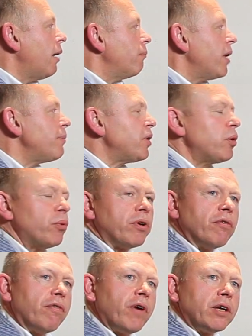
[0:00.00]
Maybe you
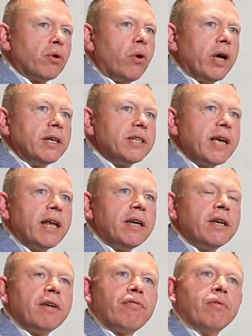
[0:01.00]
wouldn't find quite
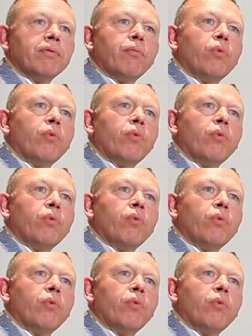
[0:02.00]
10 different